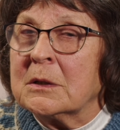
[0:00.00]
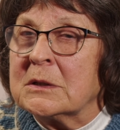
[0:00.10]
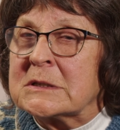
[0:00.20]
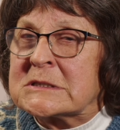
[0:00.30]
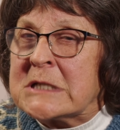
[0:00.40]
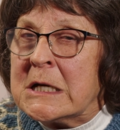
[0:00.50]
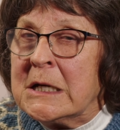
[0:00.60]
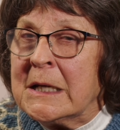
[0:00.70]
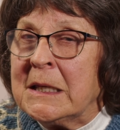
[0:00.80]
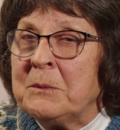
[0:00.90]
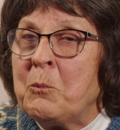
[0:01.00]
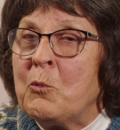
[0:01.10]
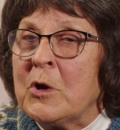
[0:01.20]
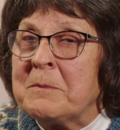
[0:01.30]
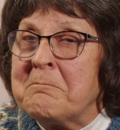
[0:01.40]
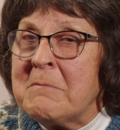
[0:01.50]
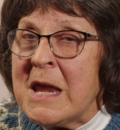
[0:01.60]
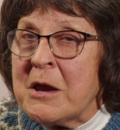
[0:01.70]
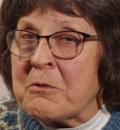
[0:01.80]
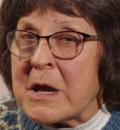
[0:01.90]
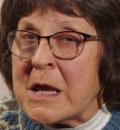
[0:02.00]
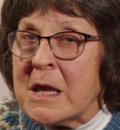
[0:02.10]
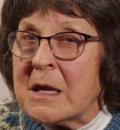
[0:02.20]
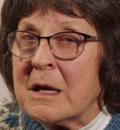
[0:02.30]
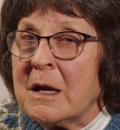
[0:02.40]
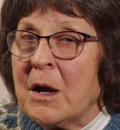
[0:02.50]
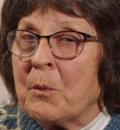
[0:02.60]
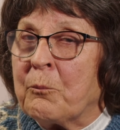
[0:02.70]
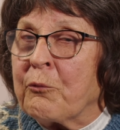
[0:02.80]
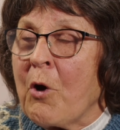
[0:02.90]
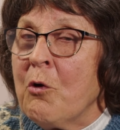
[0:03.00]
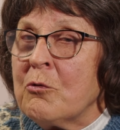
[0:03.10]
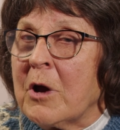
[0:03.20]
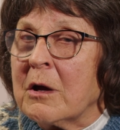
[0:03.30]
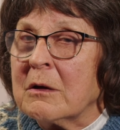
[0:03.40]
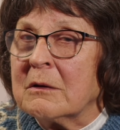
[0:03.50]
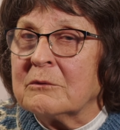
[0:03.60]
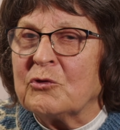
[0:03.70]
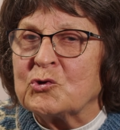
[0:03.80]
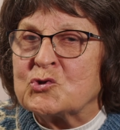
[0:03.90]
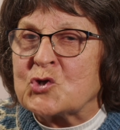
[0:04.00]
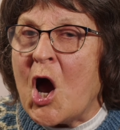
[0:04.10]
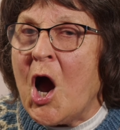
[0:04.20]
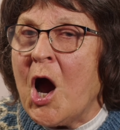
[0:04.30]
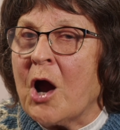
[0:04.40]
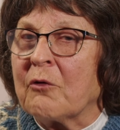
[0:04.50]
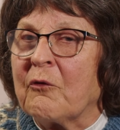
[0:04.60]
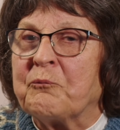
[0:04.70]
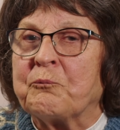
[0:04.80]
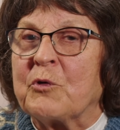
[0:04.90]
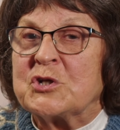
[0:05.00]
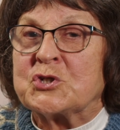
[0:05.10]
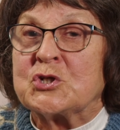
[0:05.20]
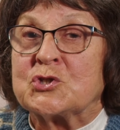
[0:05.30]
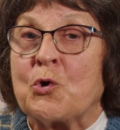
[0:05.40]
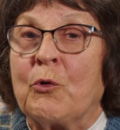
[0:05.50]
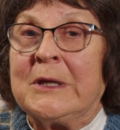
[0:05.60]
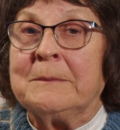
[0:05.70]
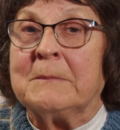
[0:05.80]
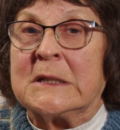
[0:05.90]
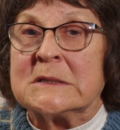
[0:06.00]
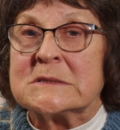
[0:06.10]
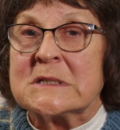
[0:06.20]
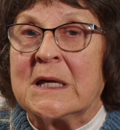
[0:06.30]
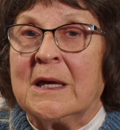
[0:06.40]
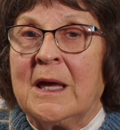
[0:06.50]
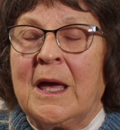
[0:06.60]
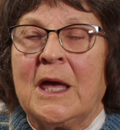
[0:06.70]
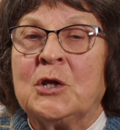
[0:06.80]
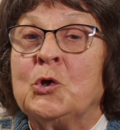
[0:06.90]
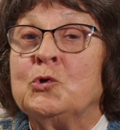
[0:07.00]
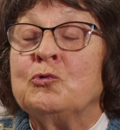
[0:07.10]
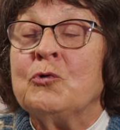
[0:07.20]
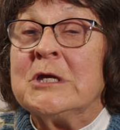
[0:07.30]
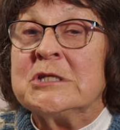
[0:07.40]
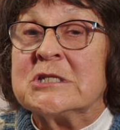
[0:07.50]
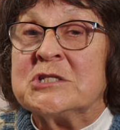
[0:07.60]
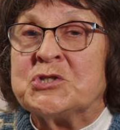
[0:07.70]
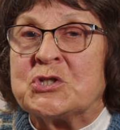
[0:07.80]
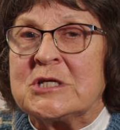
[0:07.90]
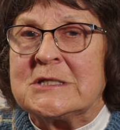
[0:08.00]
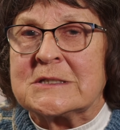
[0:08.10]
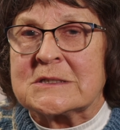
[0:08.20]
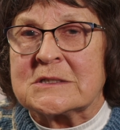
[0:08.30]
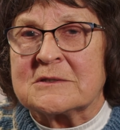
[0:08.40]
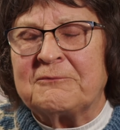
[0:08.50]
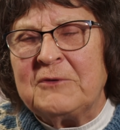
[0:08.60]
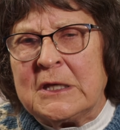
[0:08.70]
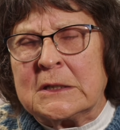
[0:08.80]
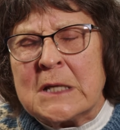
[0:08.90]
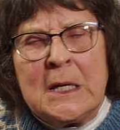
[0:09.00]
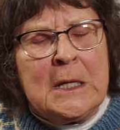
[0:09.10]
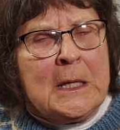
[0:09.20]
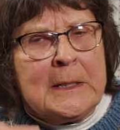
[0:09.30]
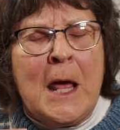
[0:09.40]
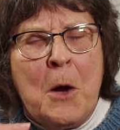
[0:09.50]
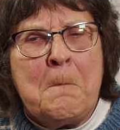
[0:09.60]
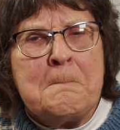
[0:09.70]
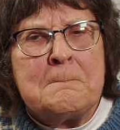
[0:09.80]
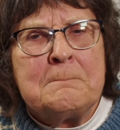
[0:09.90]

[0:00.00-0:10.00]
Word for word: the time when Mary broke the jar of precious ointment and anointed Jesus' feet. Now,